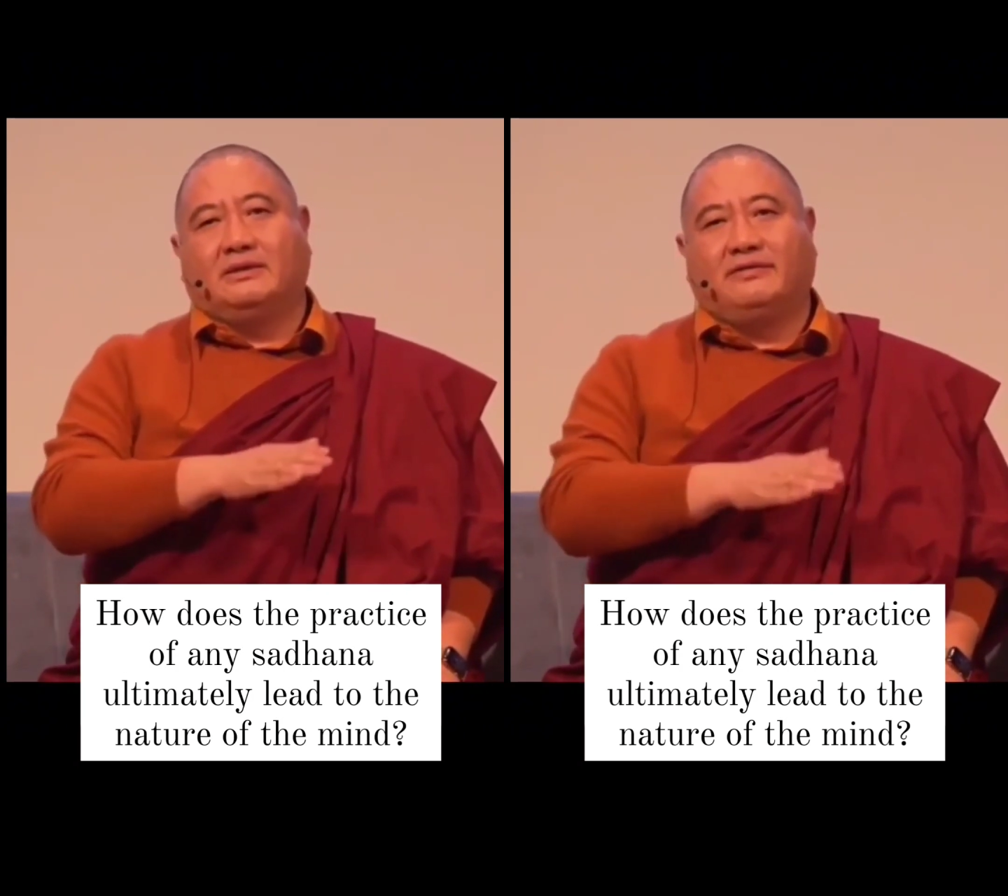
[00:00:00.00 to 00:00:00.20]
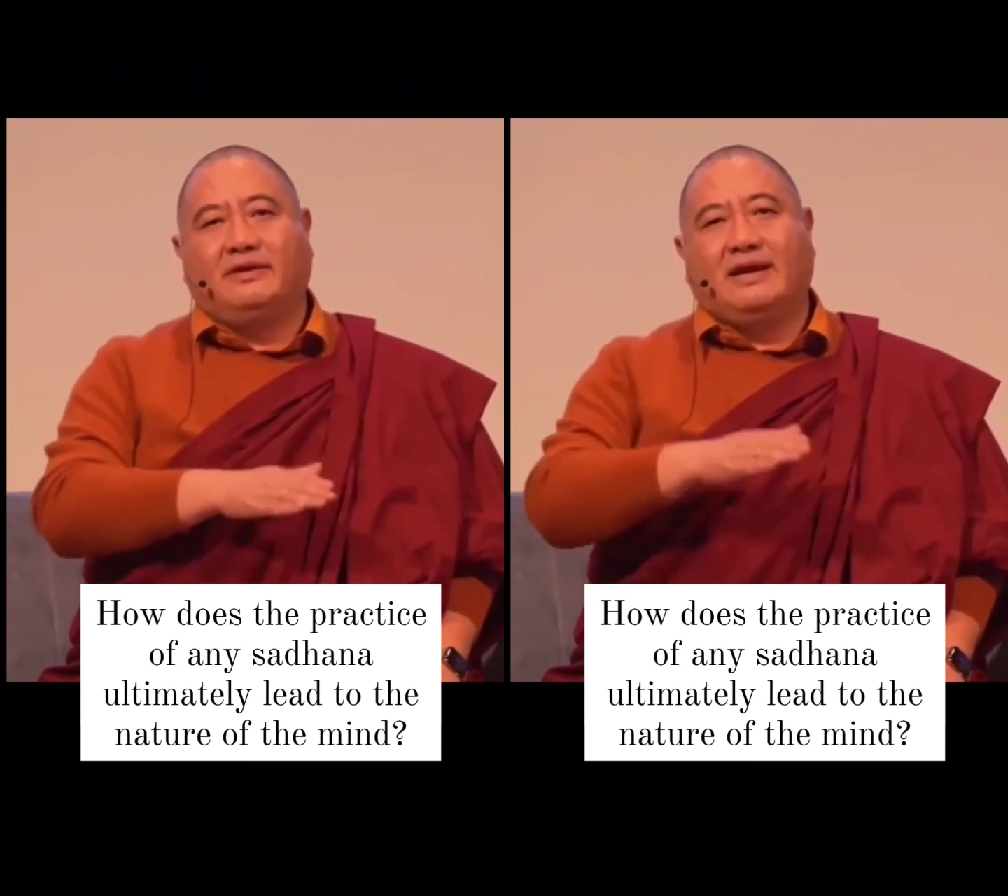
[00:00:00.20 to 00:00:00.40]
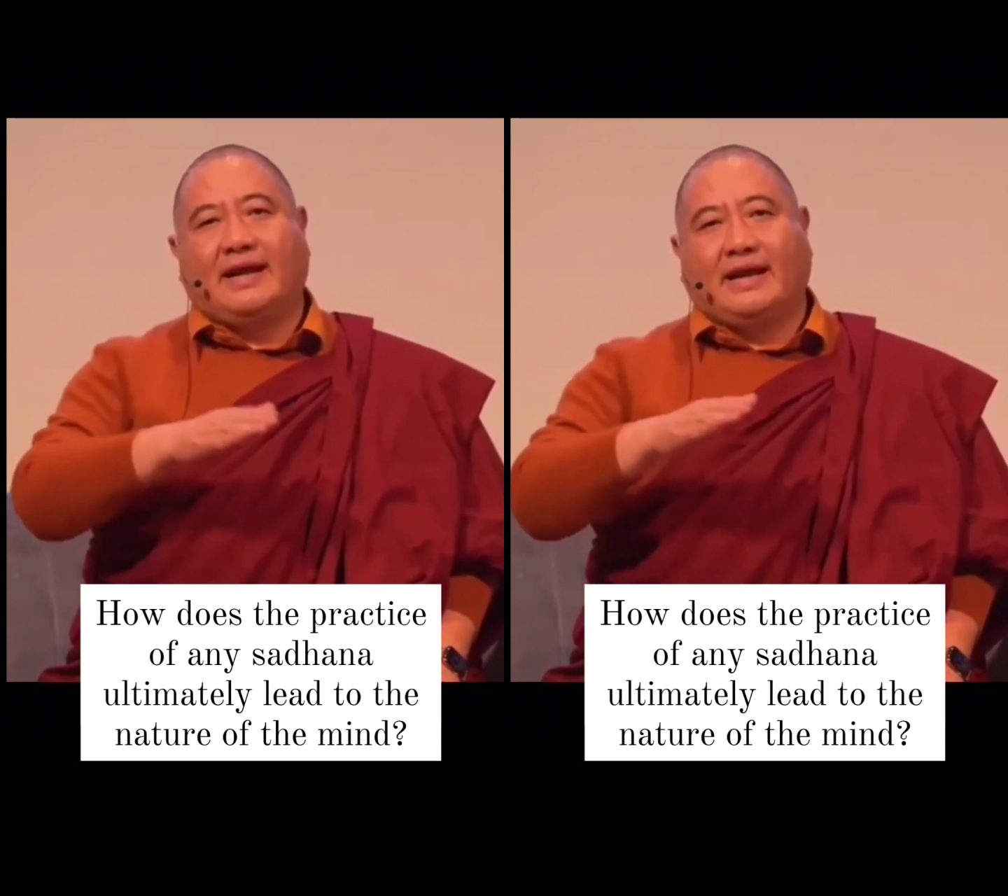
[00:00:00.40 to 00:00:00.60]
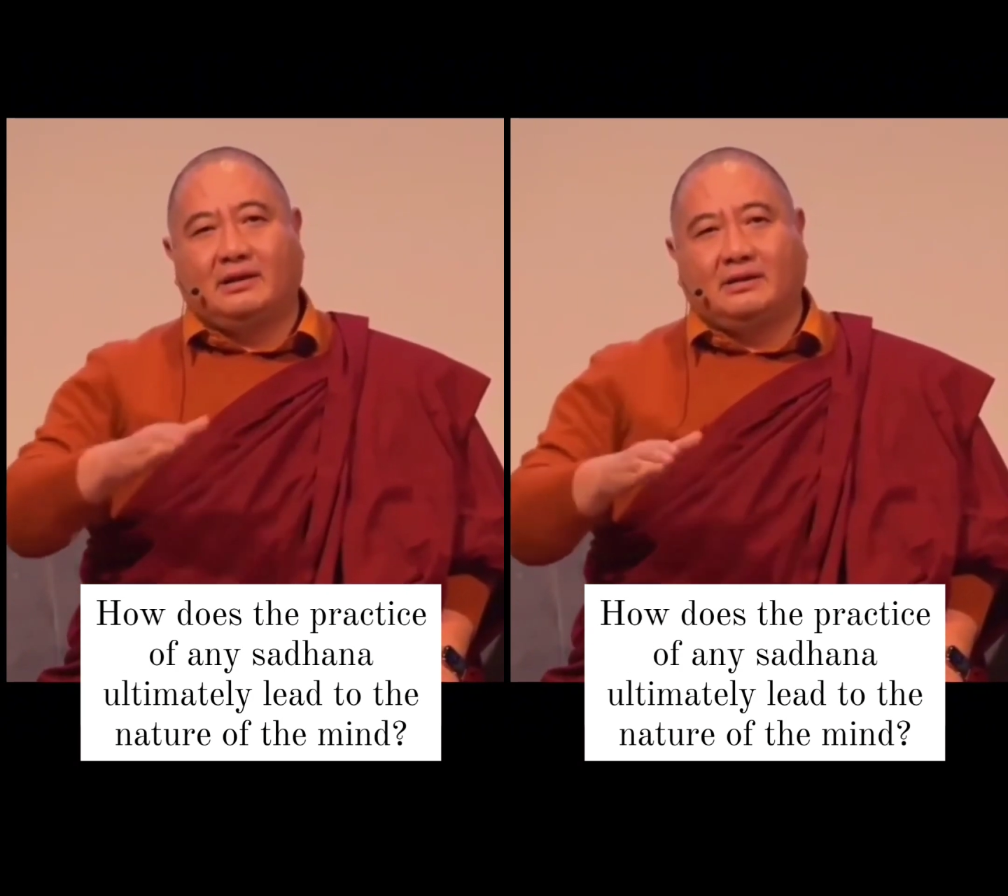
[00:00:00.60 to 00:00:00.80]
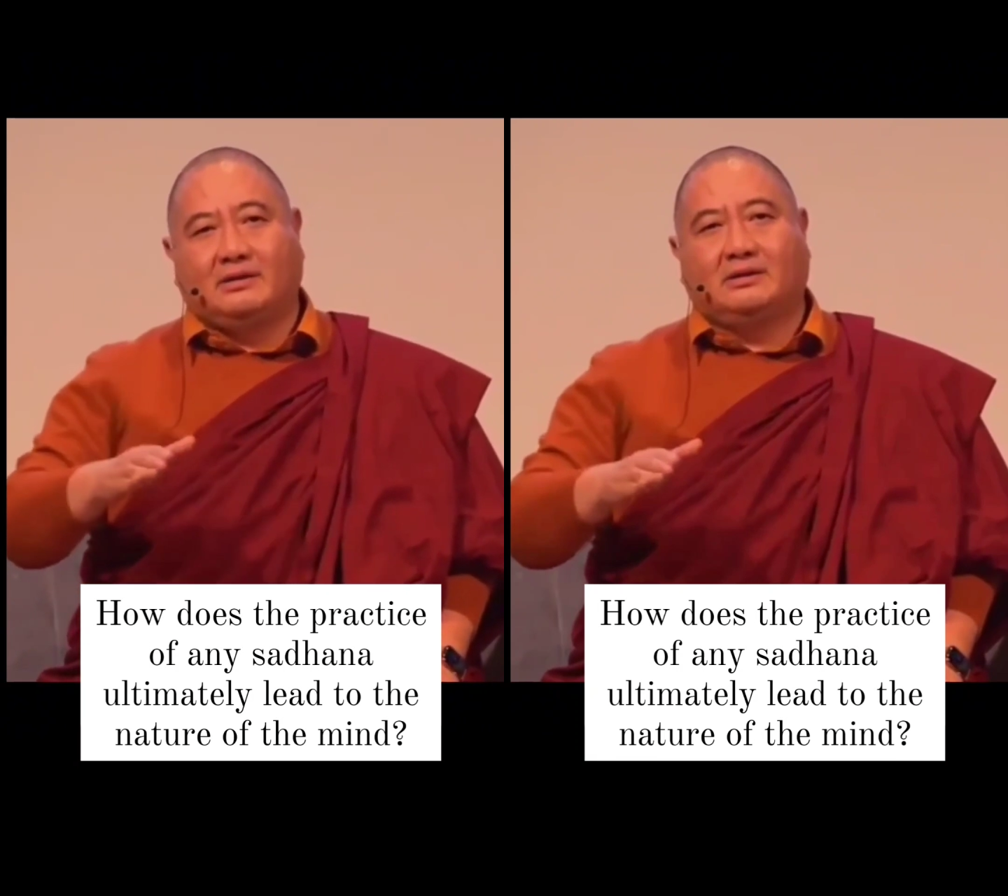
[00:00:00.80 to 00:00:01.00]
different
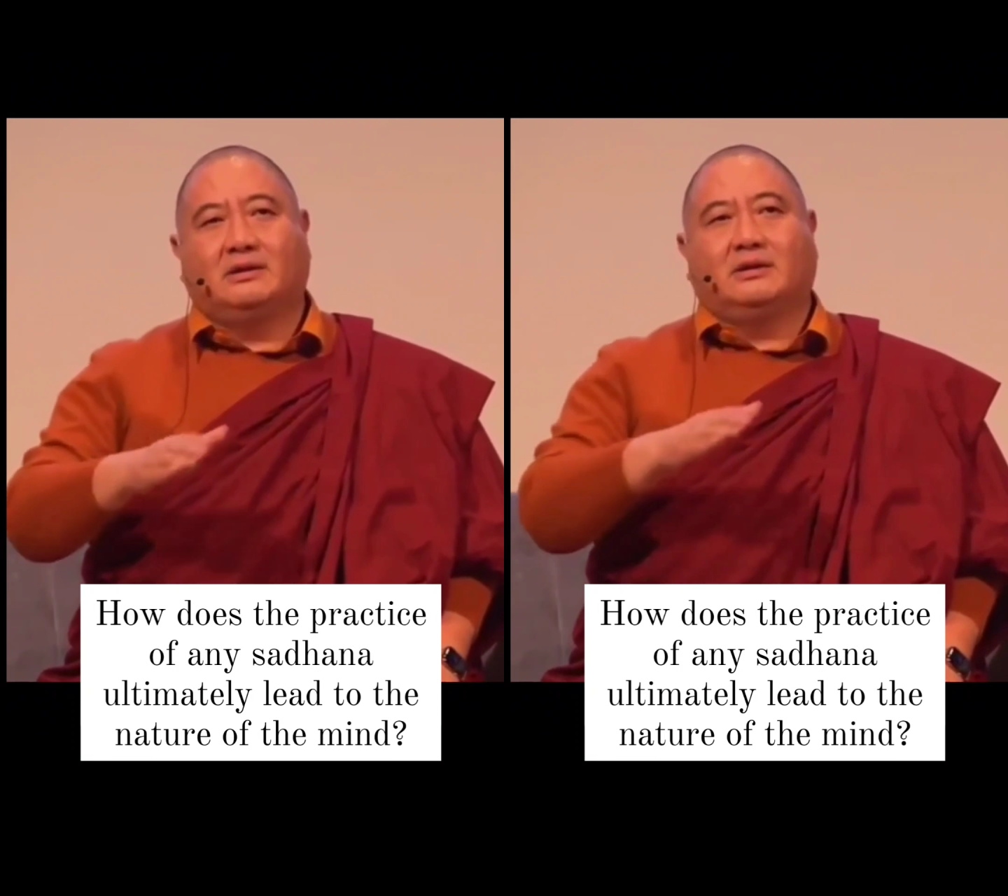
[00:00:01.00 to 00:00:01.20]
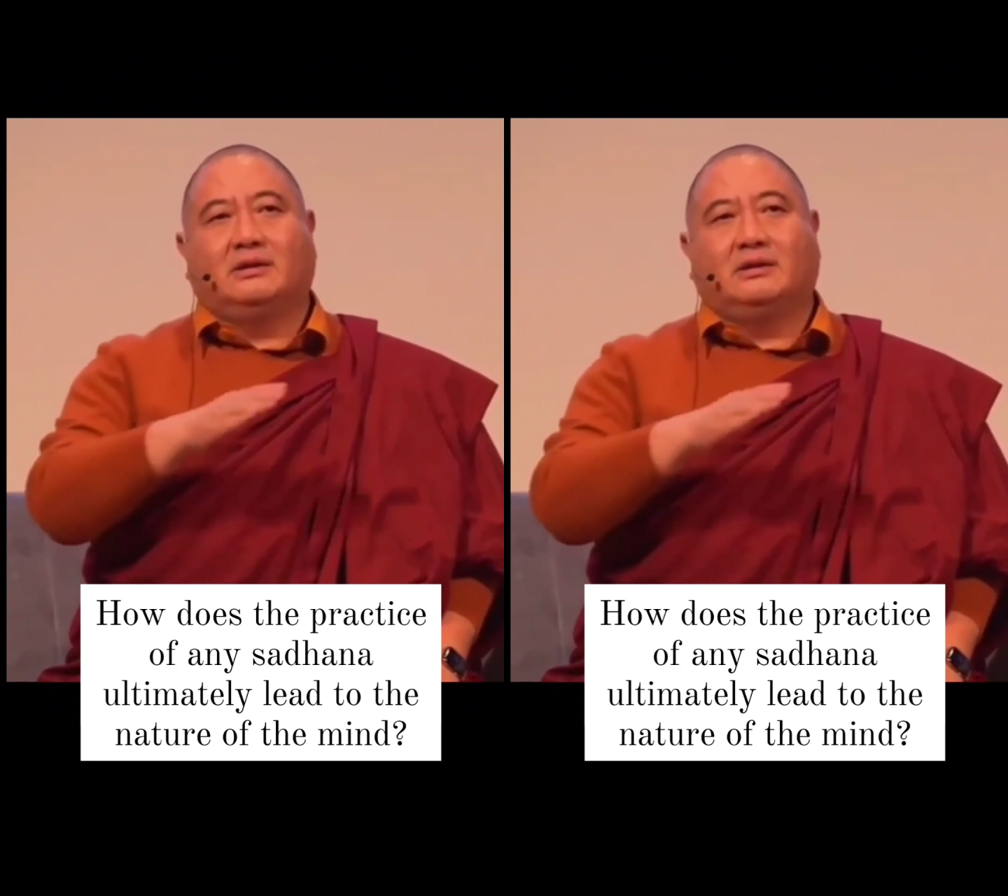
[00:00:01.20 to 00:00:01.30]
layers